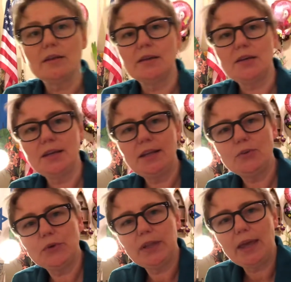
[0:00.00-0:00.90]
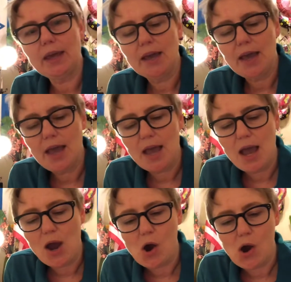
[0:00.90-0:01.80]
he didn't really
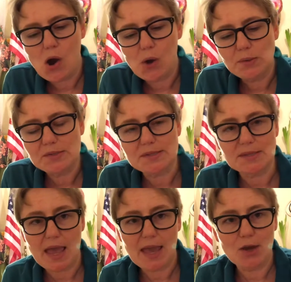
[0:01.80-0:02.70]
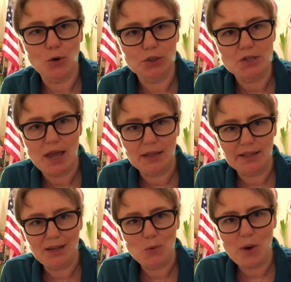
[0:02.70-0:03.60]
say or tell
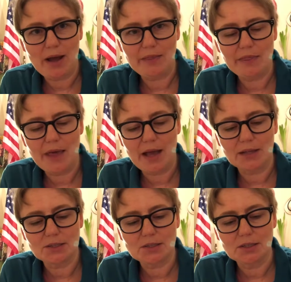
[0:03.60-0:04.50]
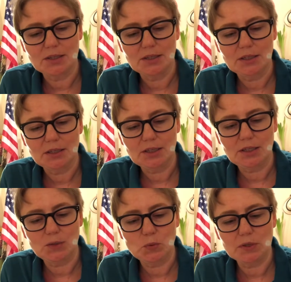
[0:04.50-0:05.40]
anyone that
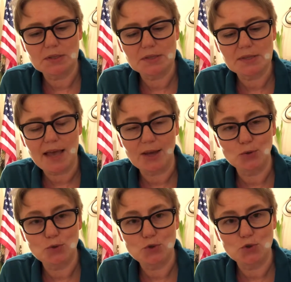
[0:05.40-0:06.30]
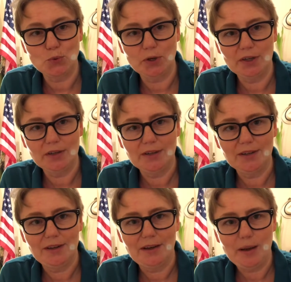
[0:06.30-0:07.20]
he was a good shooter,
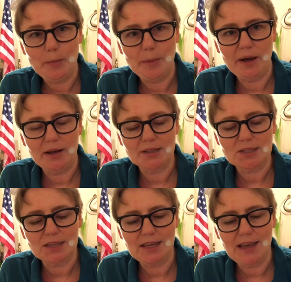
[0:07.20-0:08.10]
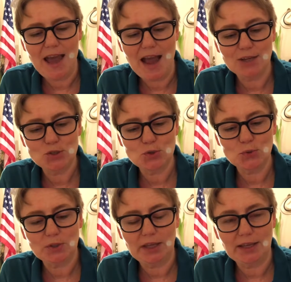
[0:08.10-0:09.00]
but he
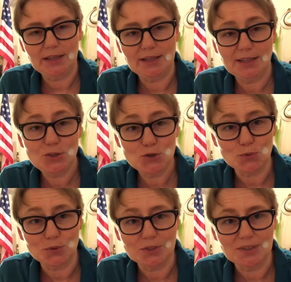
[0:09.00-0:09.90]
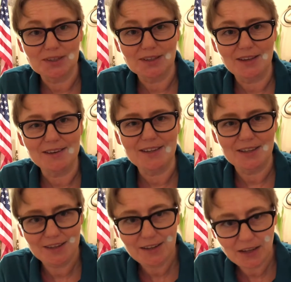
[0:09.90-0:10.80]
actually did shoot and
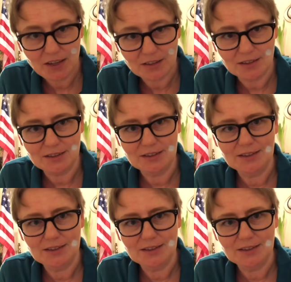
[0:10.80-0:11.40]
he did kill